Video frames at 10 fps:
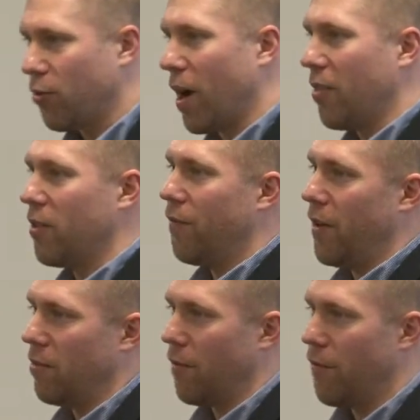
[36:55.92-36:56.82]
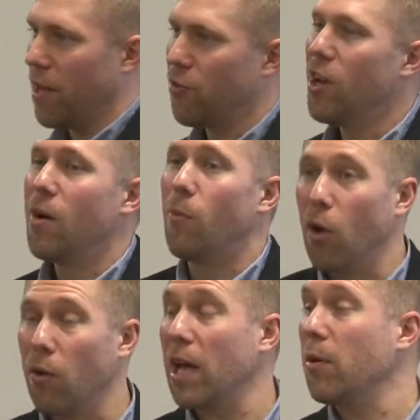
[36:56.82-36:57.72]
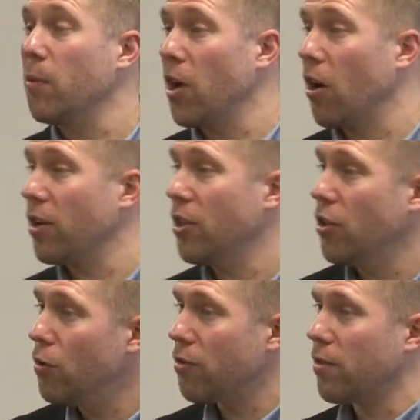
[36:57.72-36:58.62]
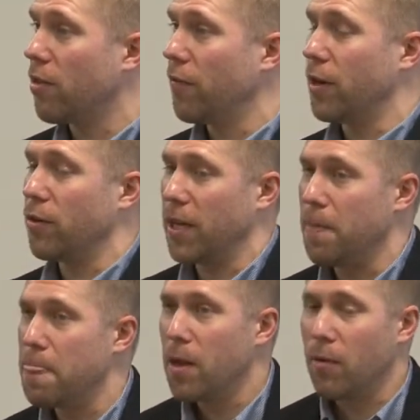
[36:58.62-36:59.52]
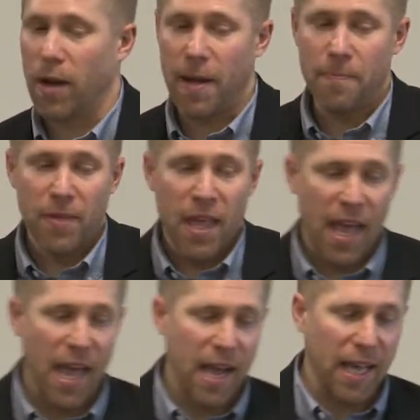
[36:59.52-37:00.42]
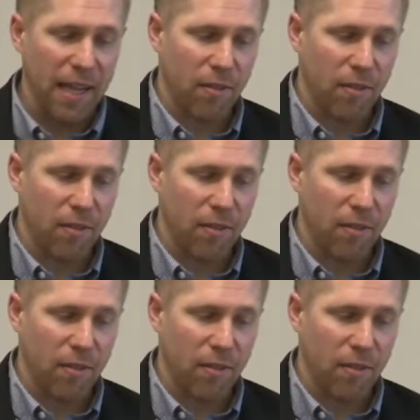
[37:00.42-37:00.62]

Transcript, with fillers: rather than face-to-face, more likely we are to use incivility right? And at the